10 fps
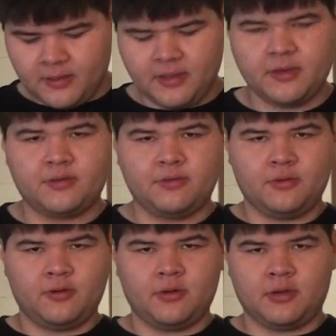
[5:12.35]
into
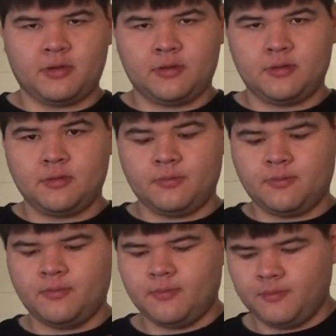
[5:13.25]
your
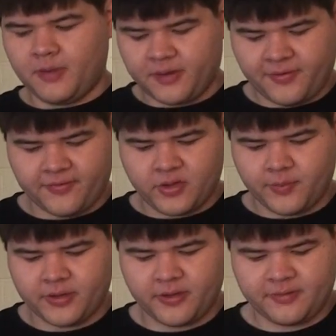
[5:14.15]
Mach 5
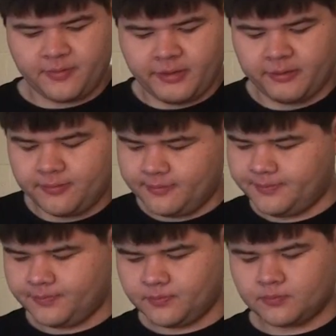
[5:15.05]
Kamikaze mount.
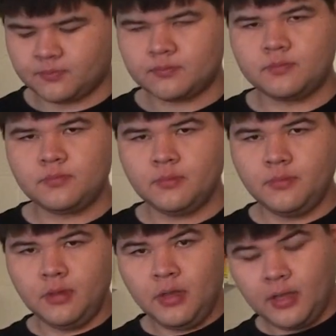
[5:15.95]

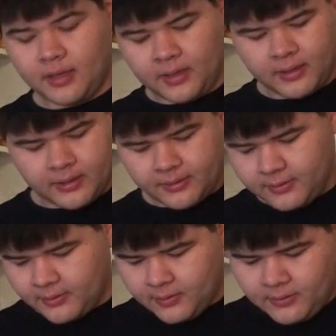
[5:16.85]
And
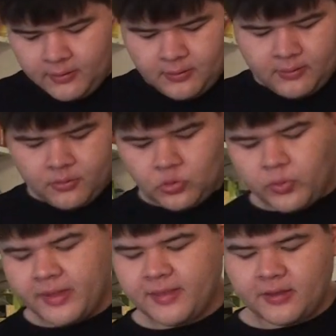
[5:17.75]
the
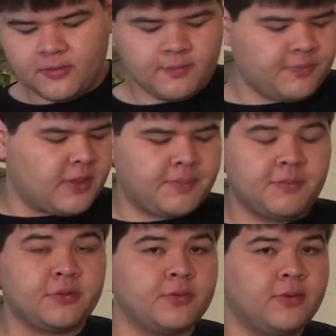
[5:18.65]
way that
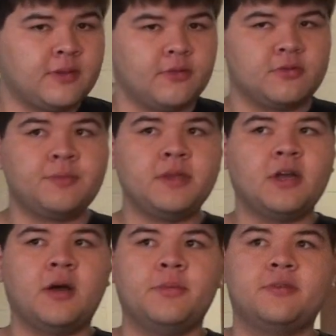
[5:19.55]
people do it in their speed
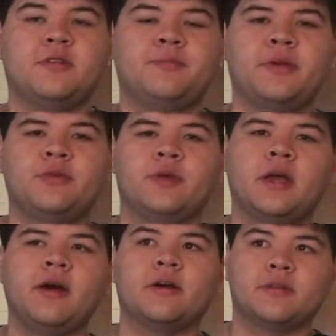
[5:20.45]
combos is by doing
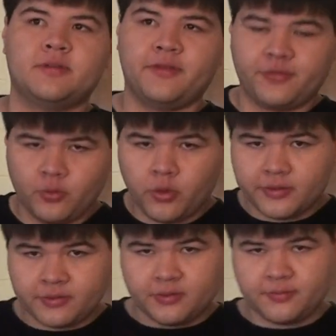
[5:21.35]
HUGs. If you
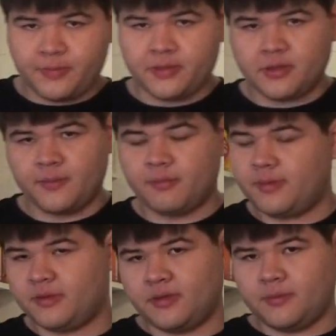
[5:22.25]
watch a speed combo
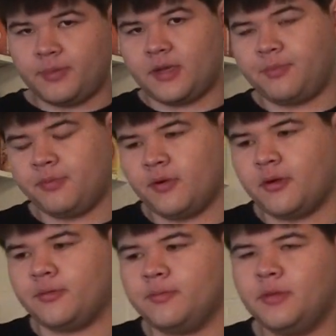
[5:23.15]
being done by a
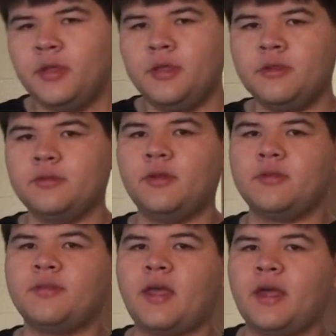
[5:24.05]
pro, you'll
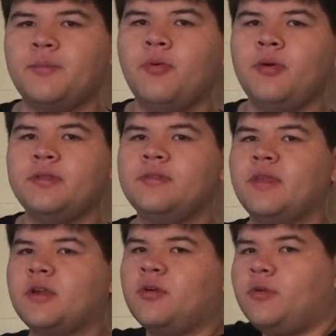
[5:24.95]
notice at points
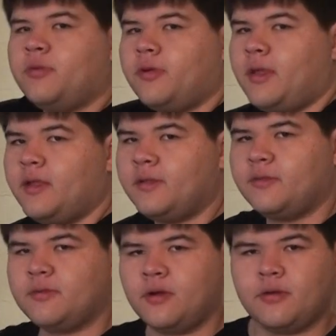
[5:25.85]
they curl their
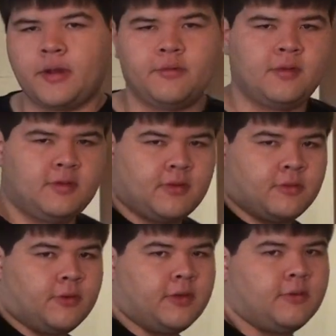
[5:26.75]
hands around each
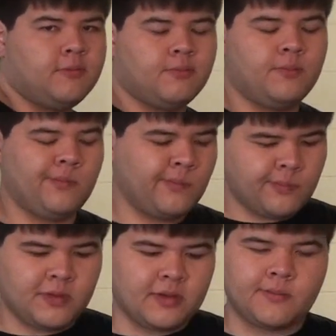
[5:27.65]
other in,
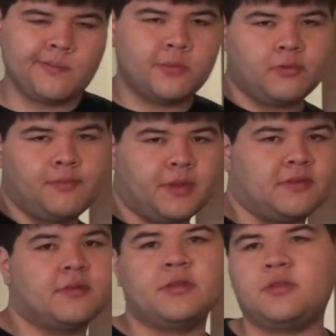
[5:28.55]
there are
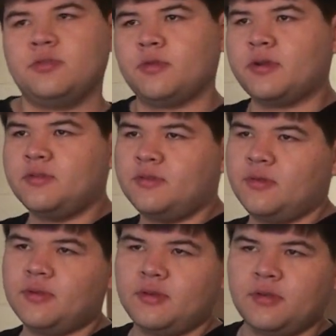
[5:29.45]
basically two directions
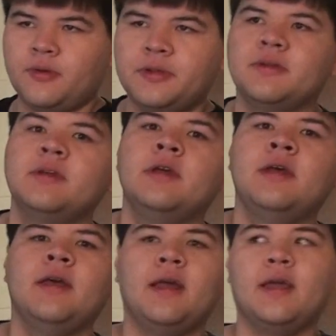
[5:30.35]
you can do it.
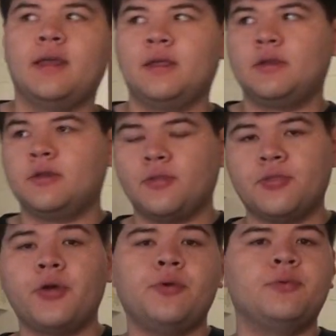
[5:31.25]
And
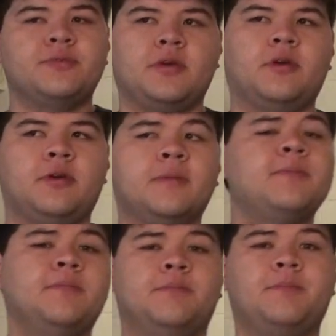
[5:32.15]
those
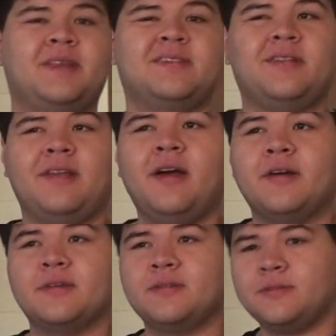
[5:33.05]
are basically
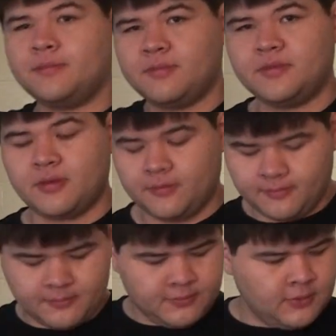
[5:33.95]
HUGs. So
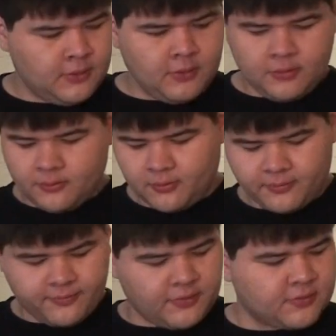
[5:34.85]
sort
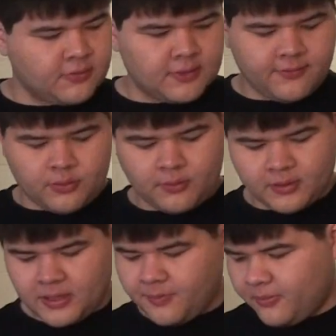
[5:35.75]
of just going to give you
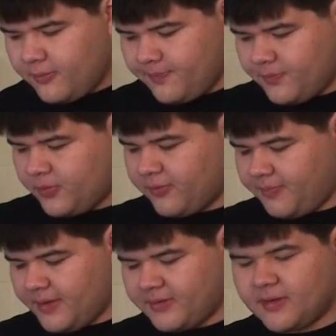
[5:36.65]
a couple sort of
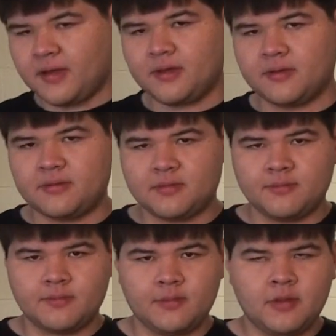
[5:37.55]
basic HUGs